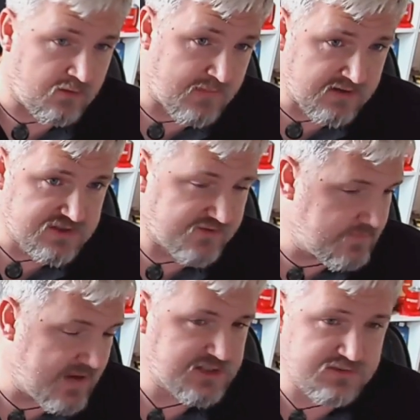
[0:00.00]
or
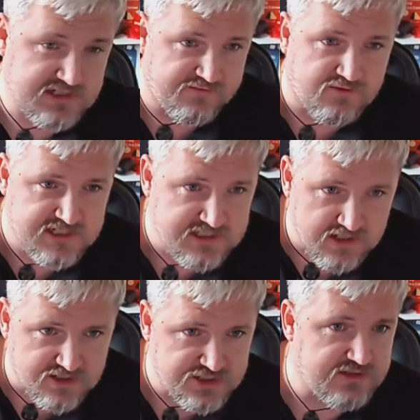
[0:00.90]
microsoft mesh which i've already
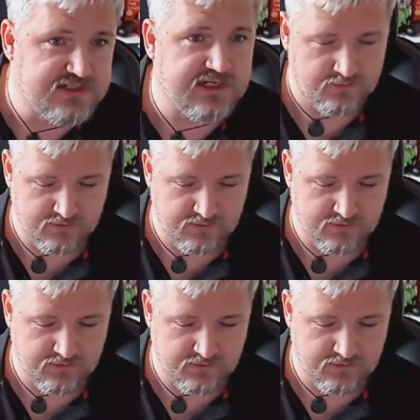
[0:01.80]
started using